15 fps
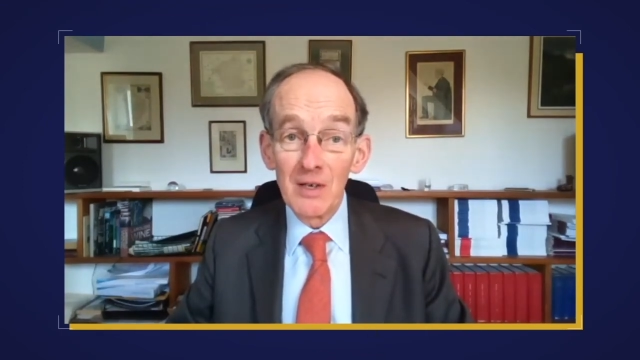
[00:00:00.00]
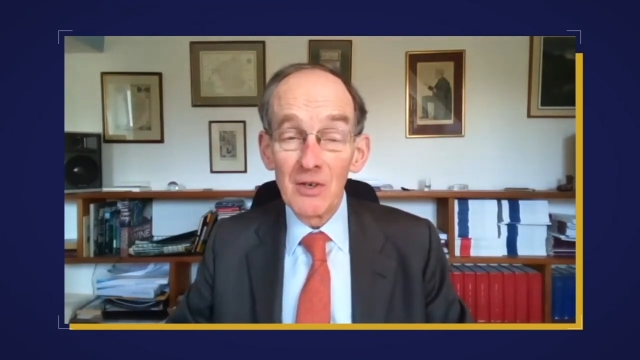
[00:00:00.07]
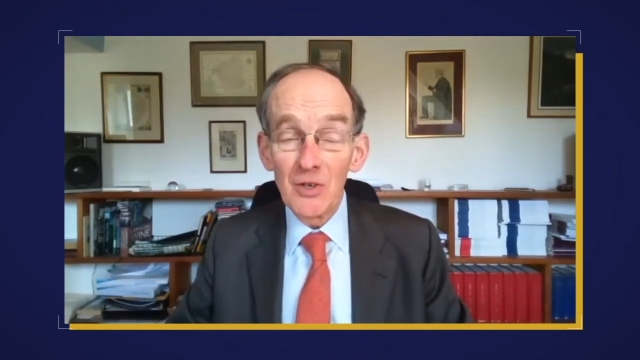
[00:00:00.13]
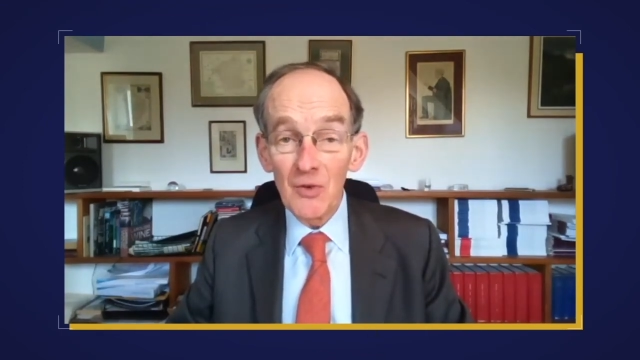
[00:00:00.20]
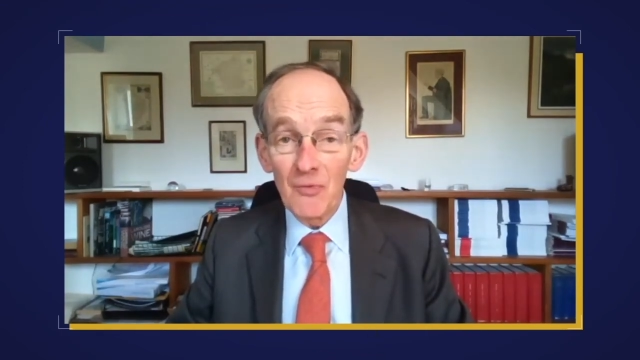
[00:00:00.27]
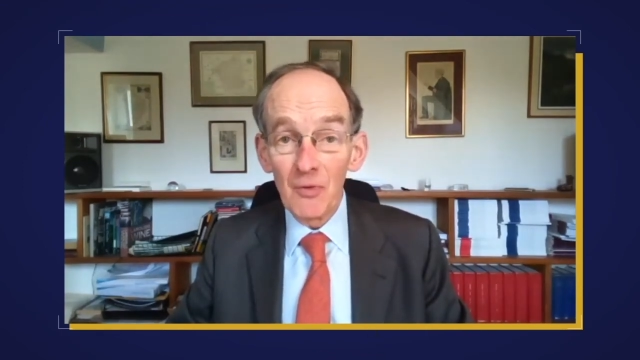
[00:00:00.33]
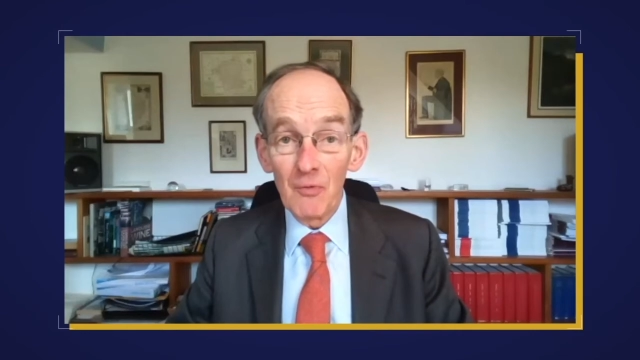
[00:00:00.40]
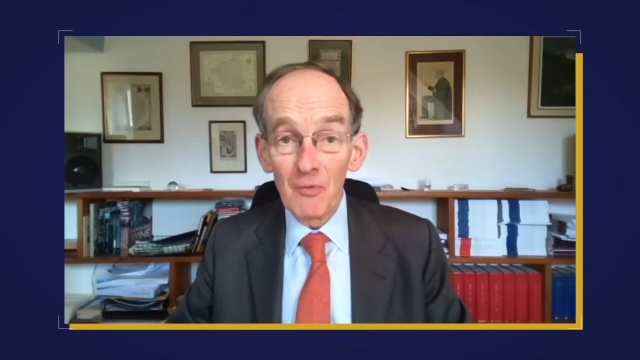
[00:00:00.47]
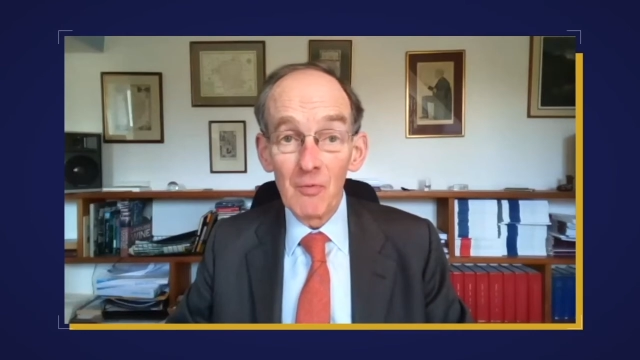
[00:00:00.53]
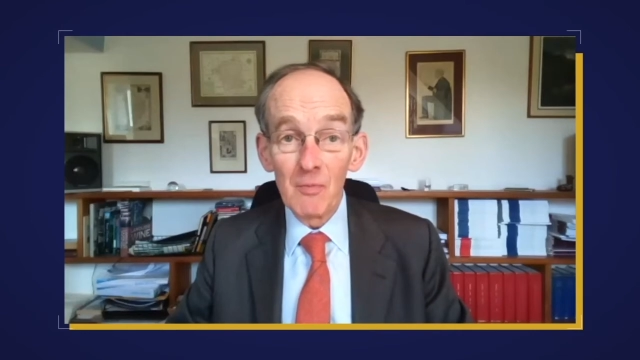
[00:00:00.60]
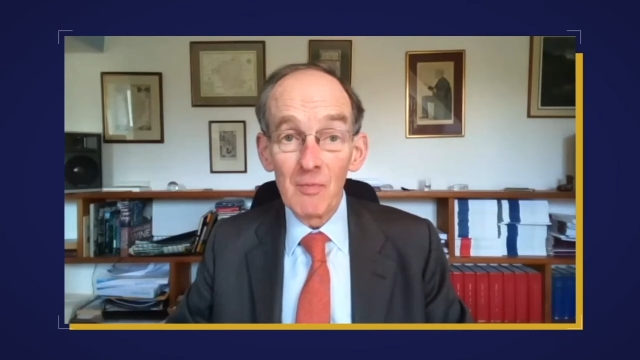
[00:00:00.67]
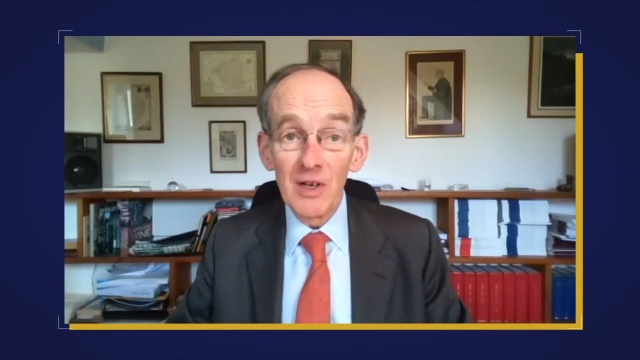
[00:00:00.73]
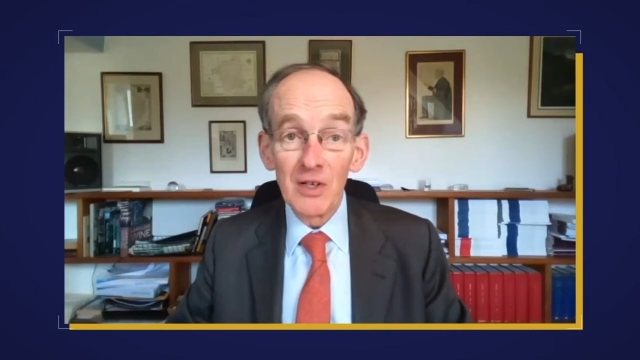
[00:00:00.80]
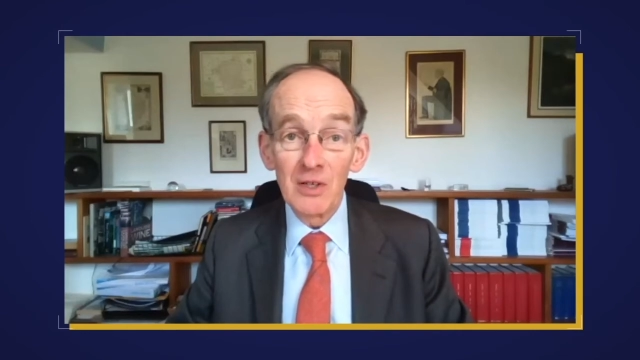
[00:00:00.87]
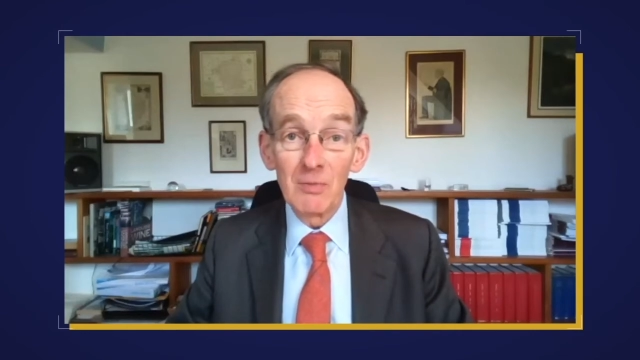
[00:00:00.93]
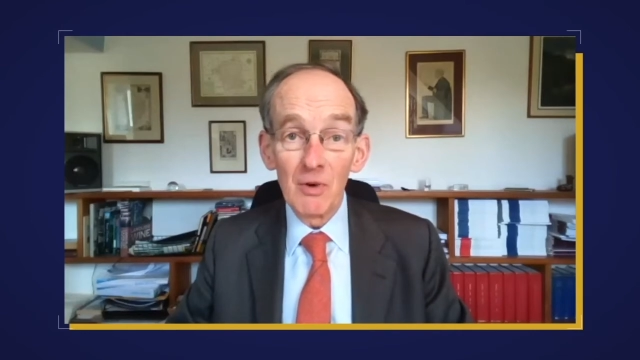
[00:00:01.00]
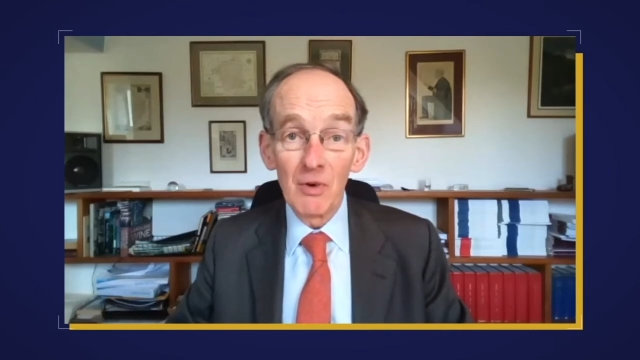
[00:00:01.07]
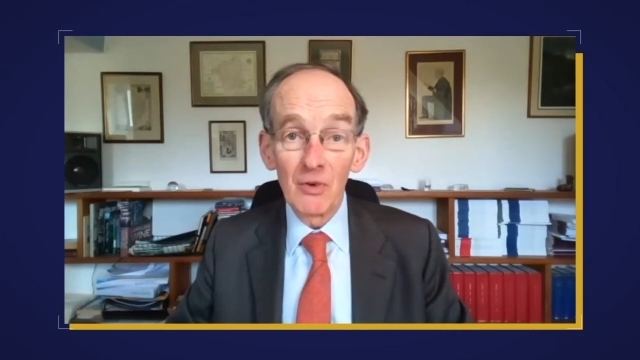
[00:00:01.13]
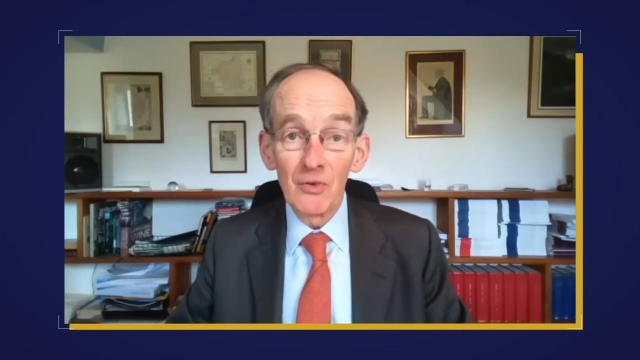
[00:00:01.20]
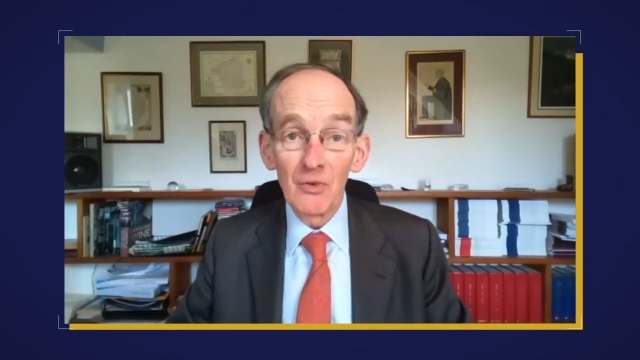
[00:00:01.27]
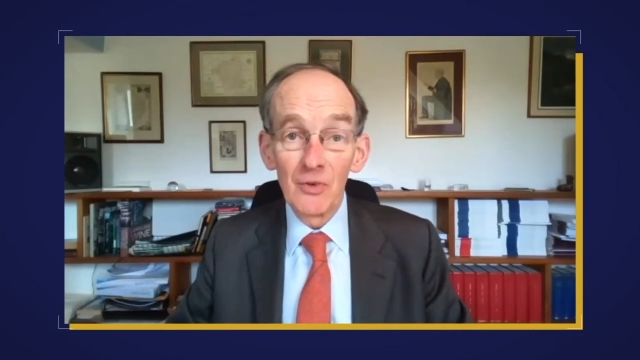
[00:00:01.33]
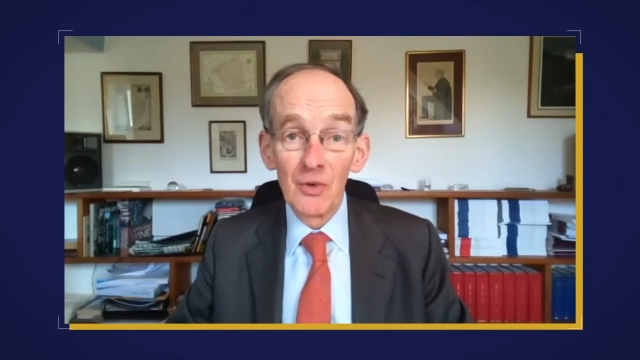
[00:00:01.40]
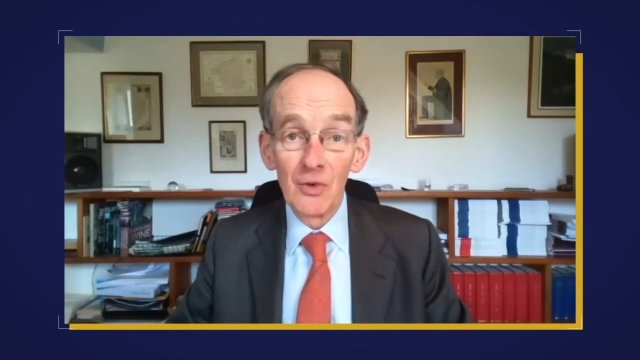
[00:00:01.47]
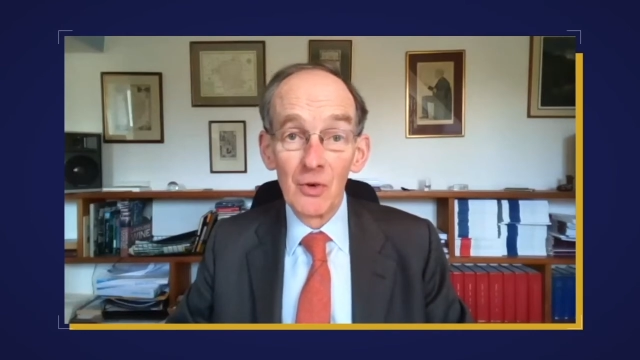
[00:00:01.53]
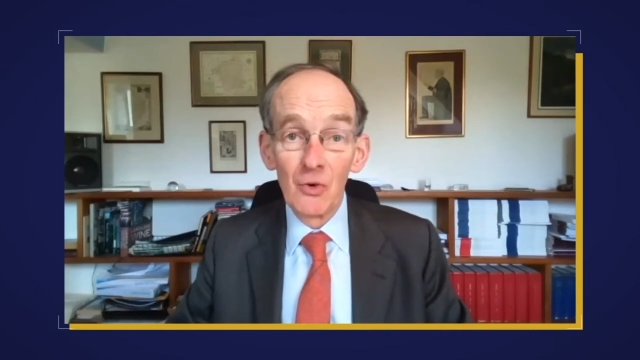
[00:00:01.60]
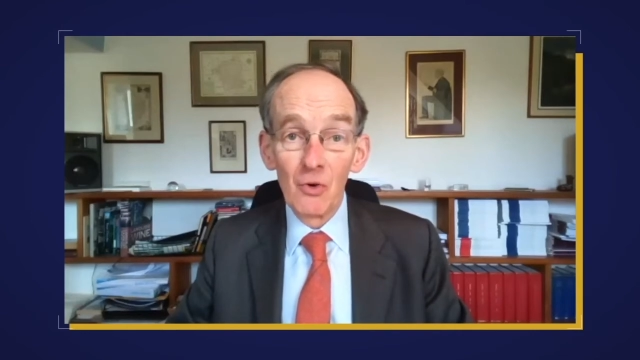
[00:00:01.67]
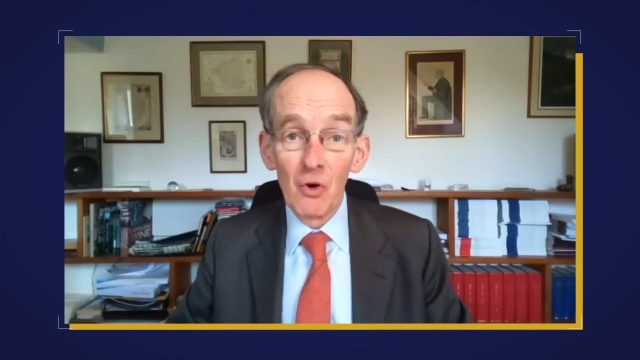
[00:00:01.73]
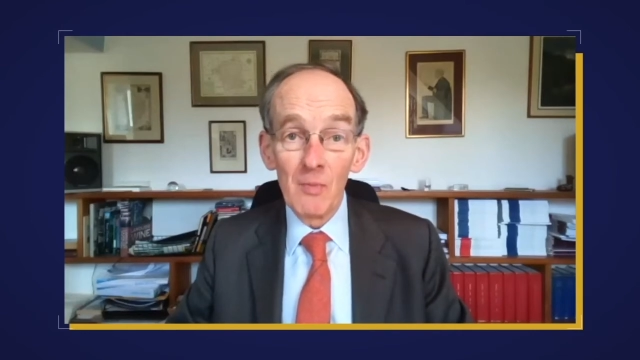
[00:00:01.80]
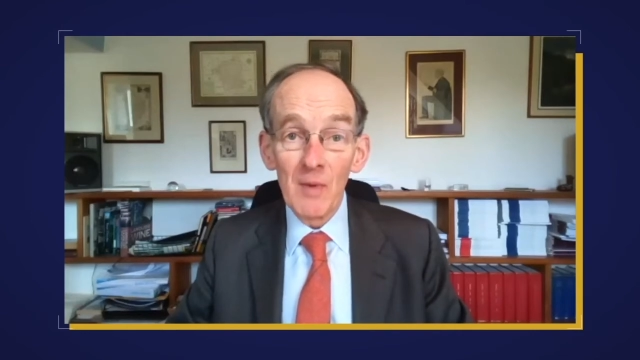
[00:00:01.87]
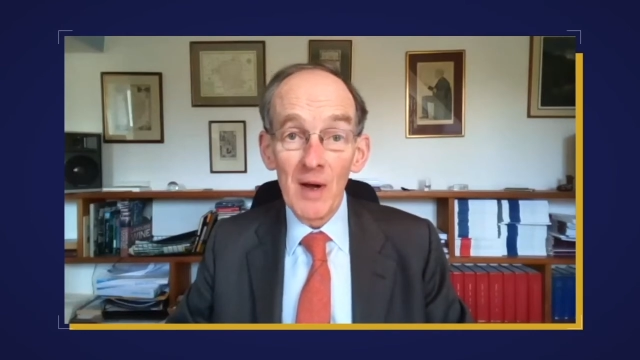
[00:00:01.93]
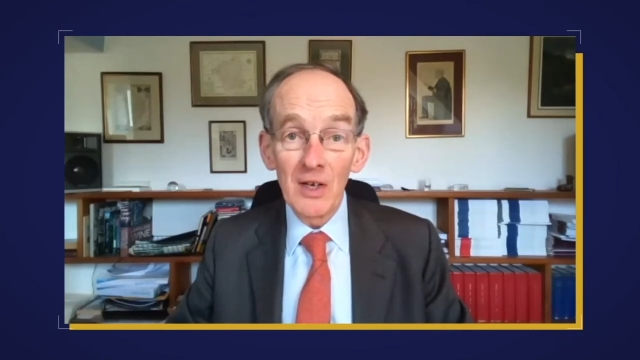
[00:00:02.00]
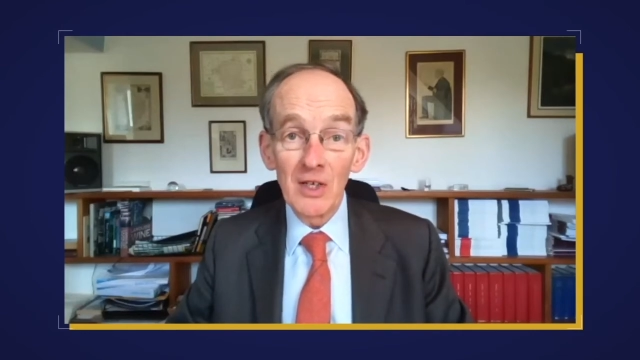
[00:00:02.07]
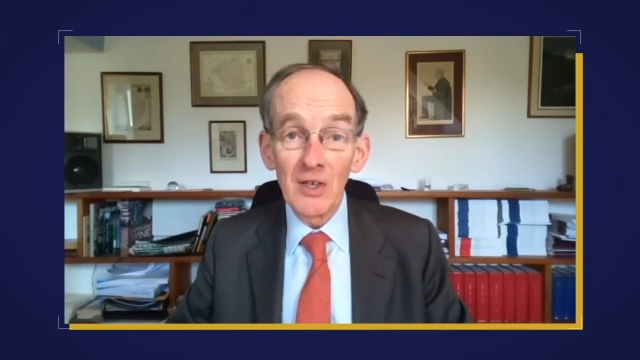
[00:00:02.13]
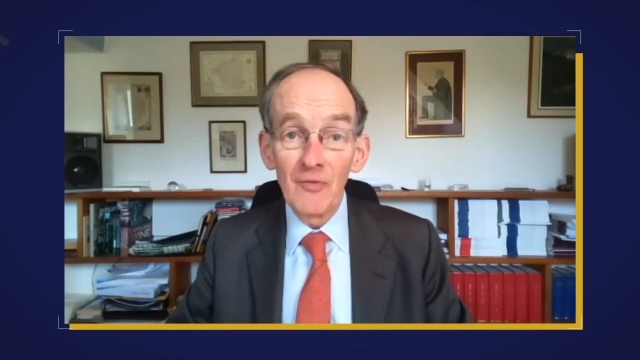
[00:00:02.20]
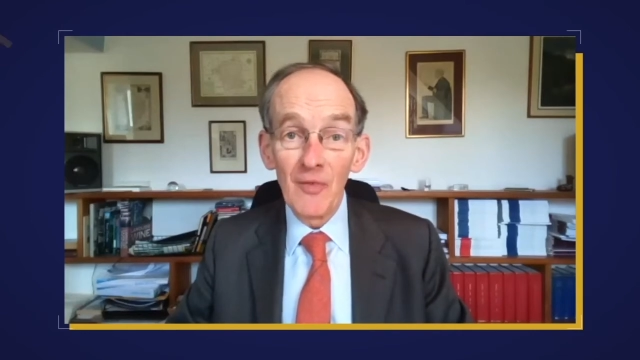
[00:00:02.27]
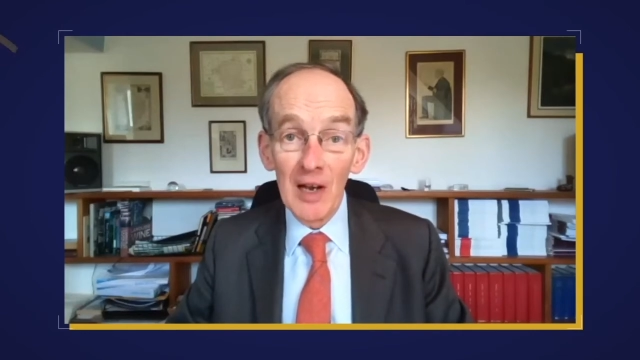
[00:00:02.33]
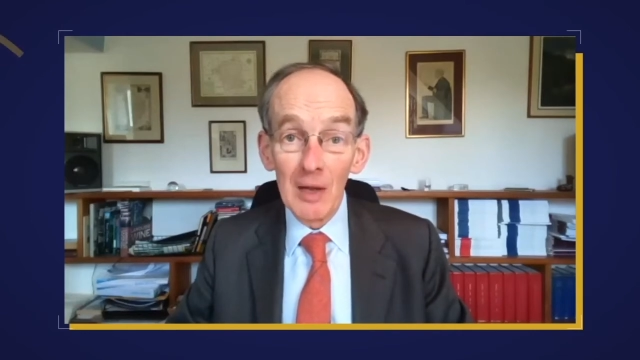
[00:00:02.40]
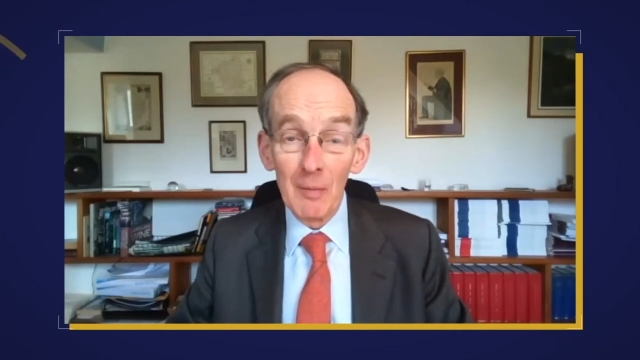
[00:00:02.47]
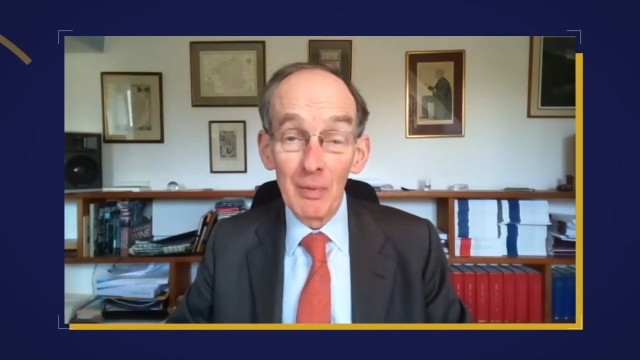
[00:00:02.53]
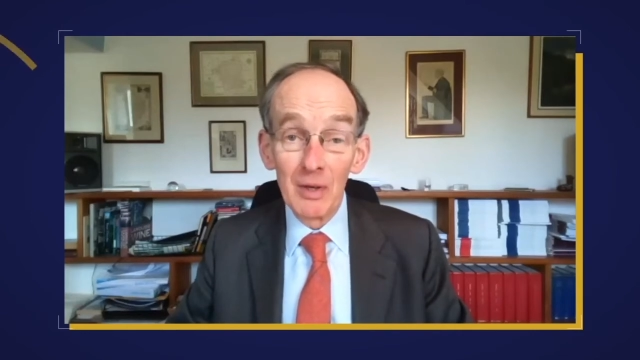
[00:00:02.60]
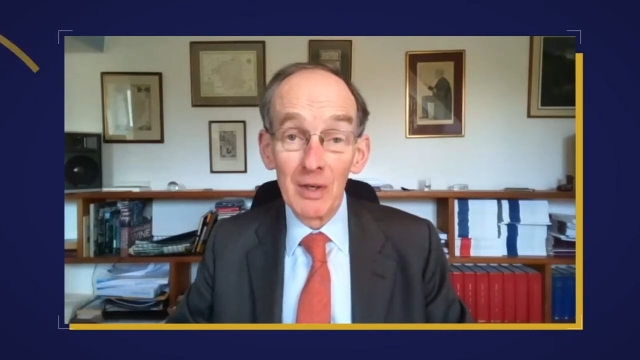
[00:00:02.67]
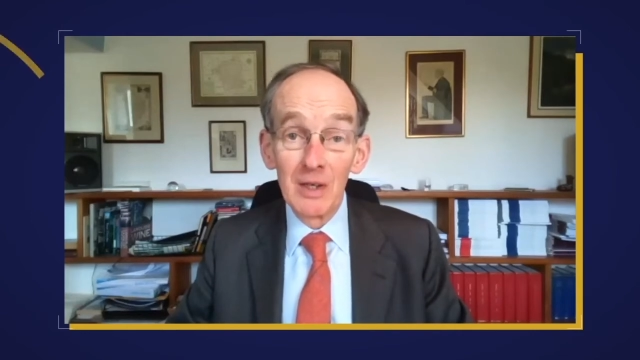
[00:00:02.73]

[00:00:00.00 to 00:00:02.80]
different from letterbox or might develop